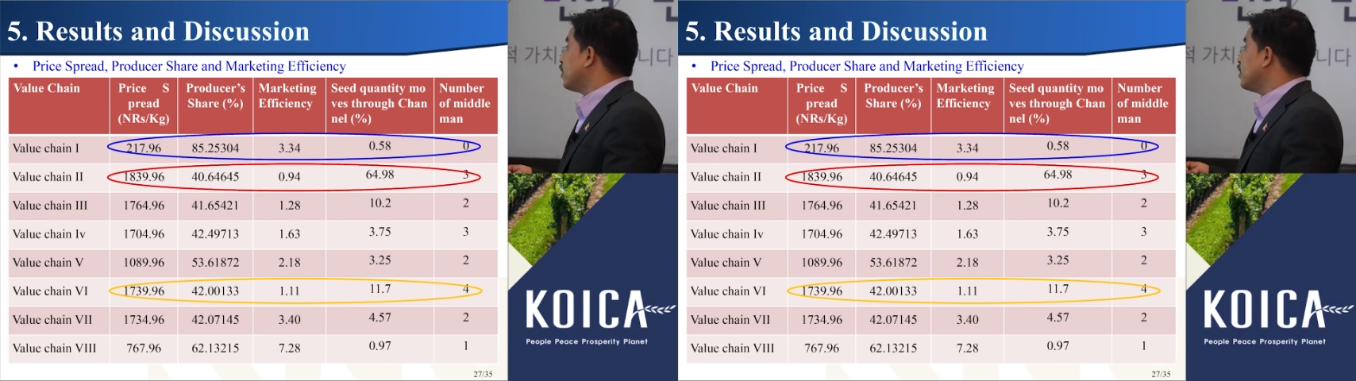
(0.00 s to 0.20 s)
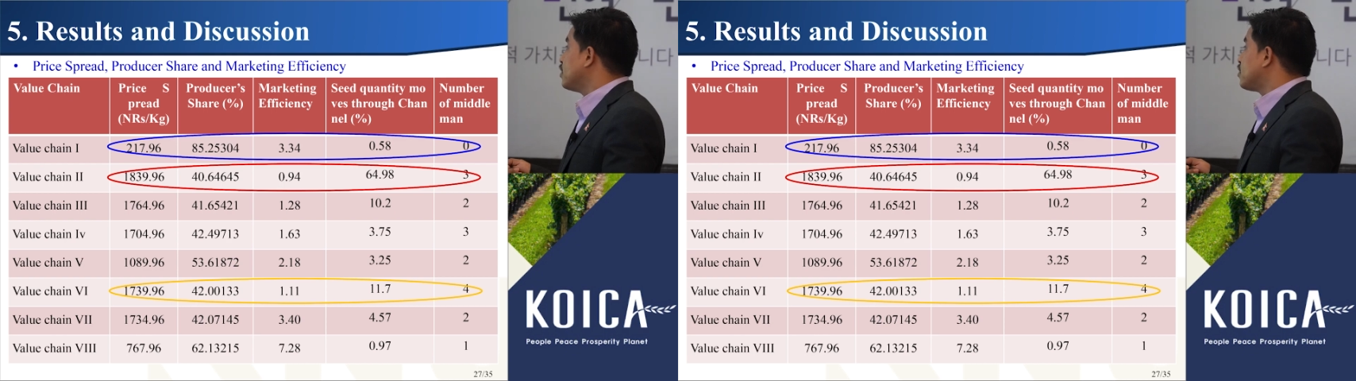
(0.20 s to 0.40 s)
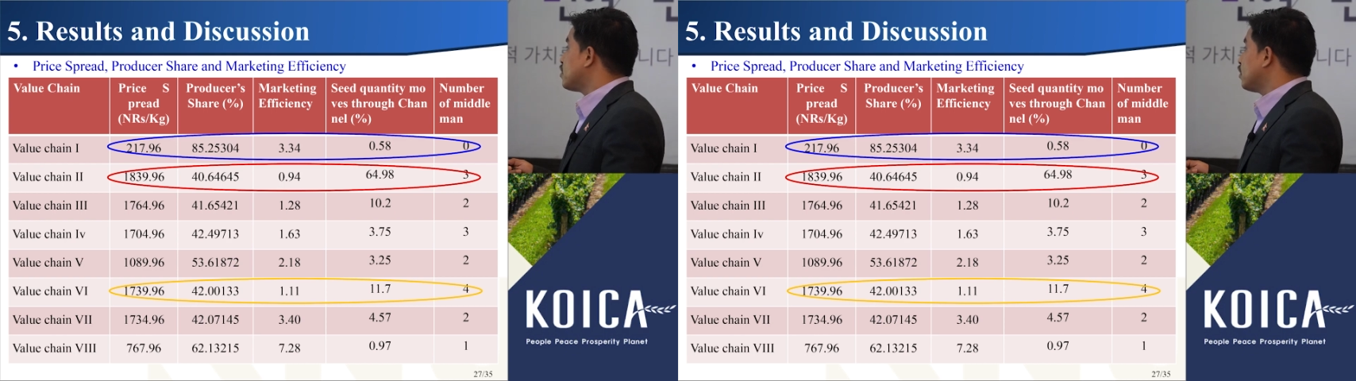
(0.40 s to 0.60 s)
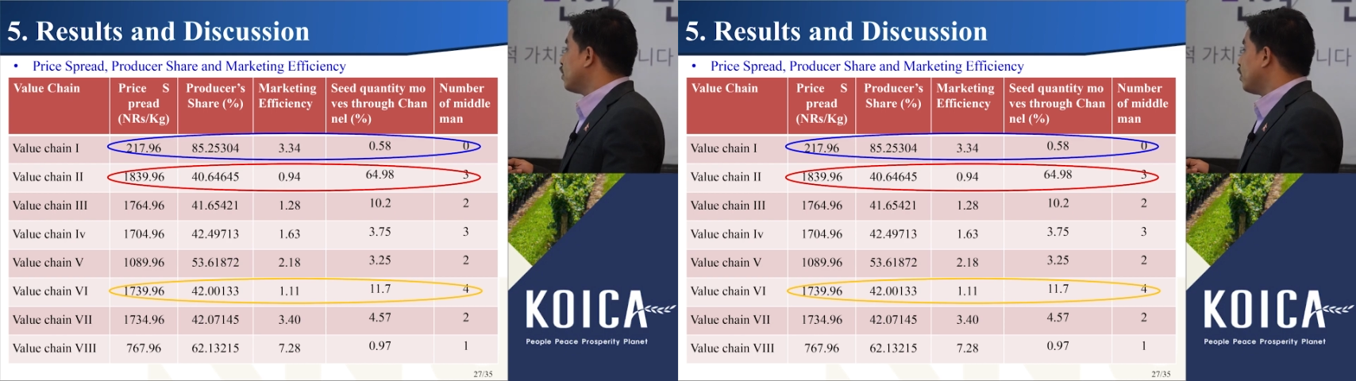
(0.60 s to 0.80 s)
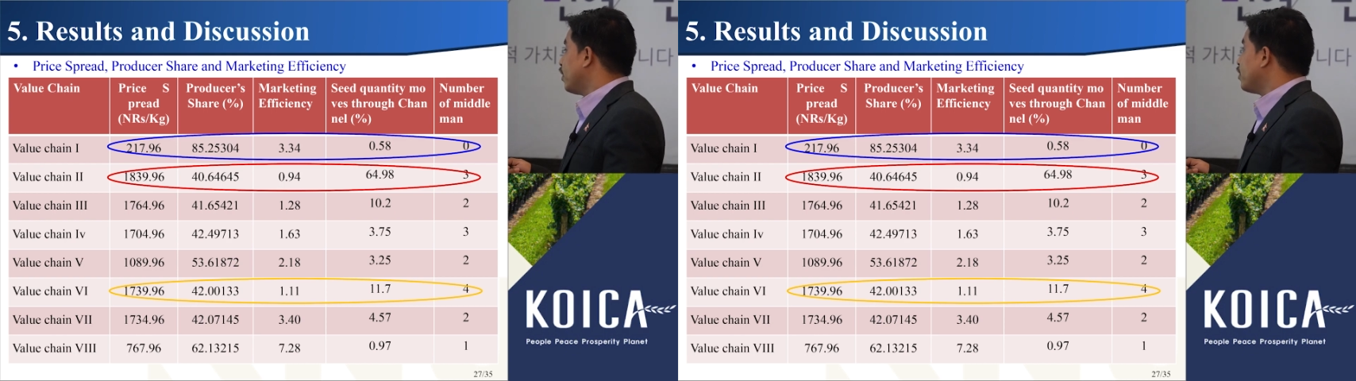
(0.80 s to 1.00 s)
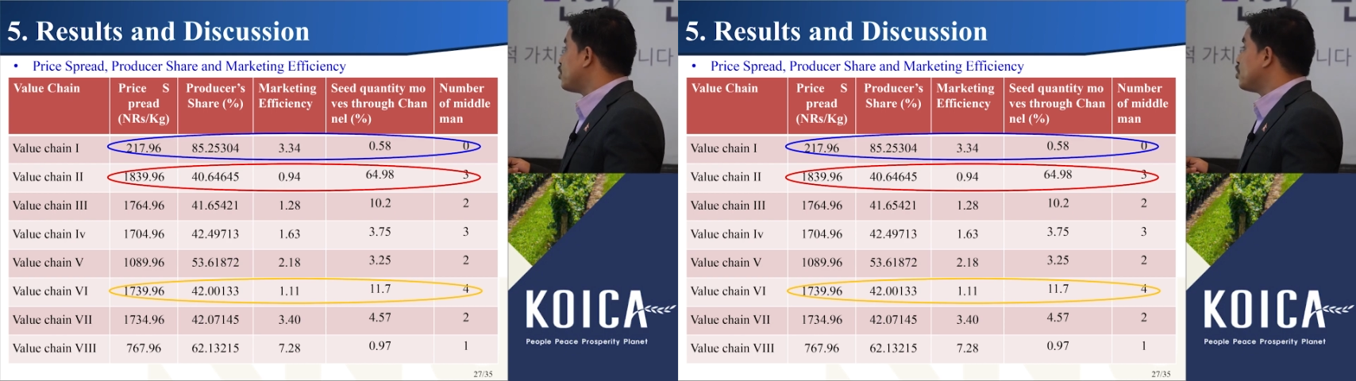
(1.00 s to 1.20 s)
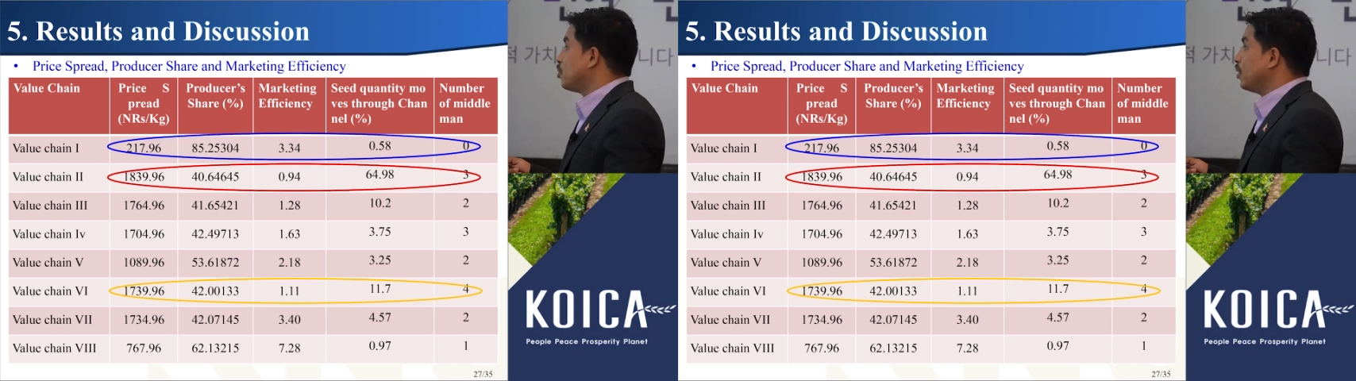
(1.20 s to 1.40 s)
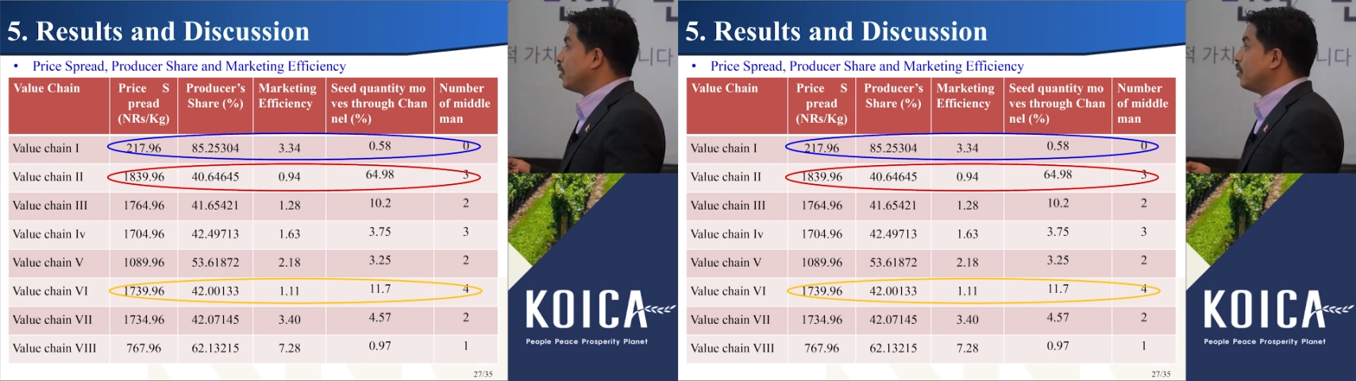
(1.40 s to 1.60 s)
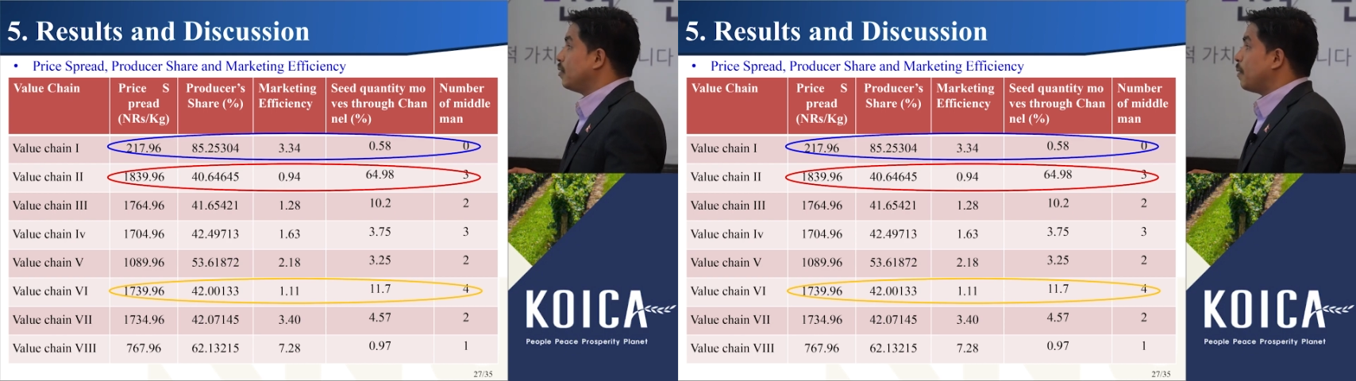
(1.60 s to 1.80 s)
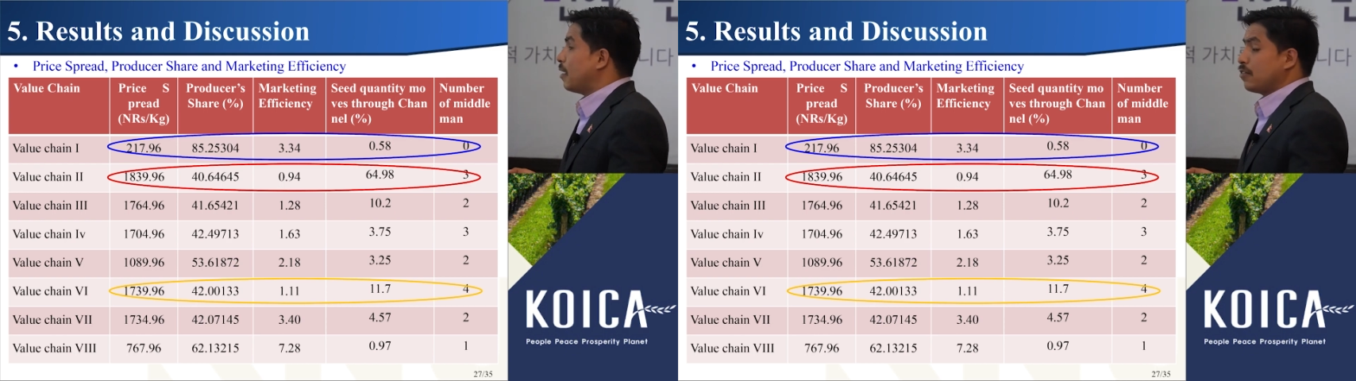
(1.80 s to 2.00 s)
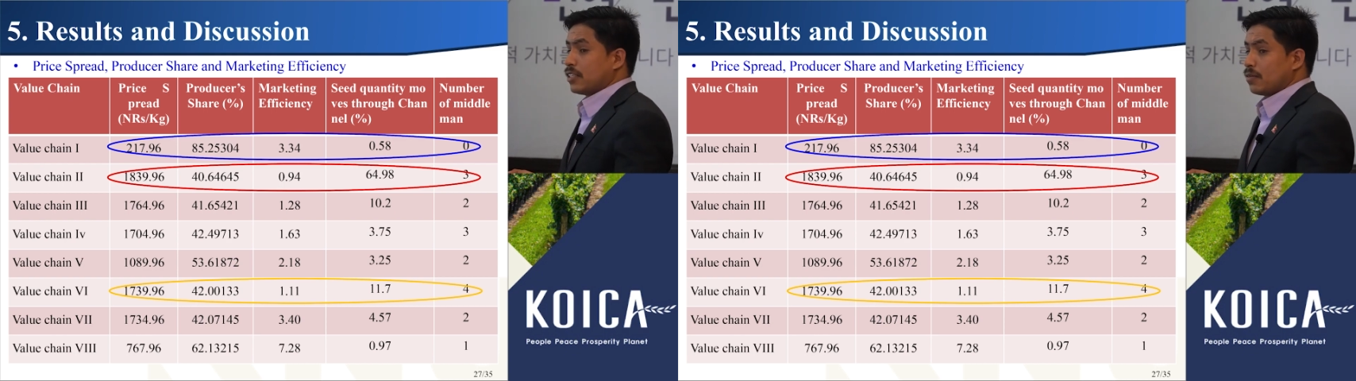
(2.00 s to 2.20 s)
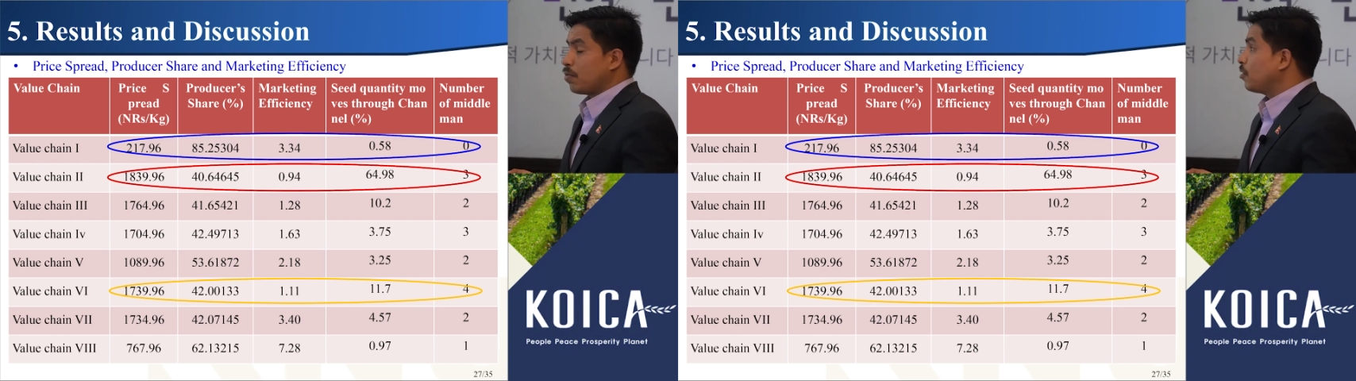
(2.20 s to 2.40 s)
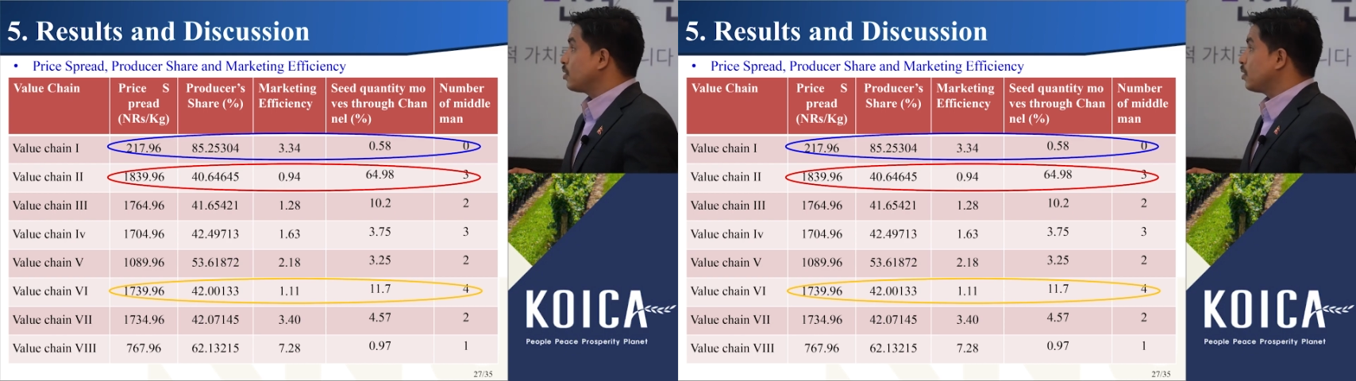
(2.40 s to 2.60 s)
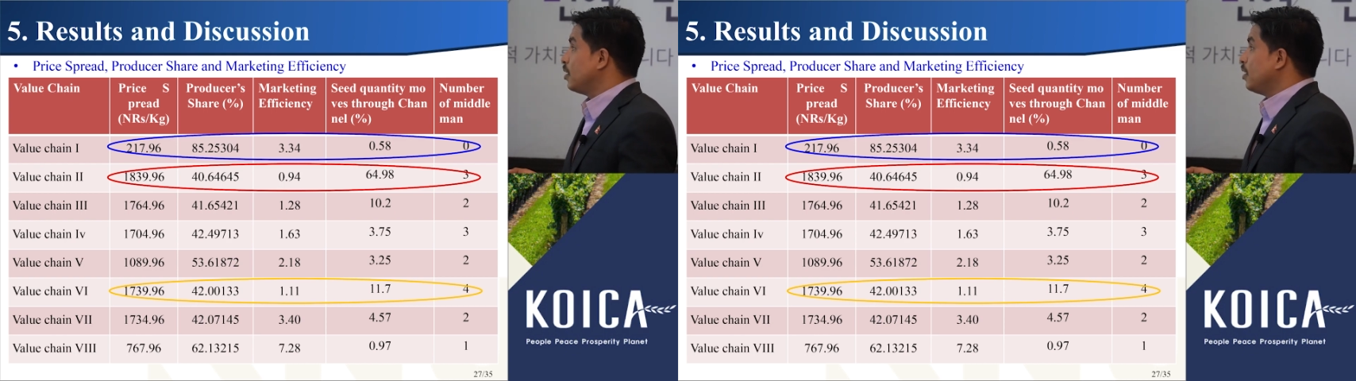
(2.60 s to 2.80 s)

is 0 in the value chain first,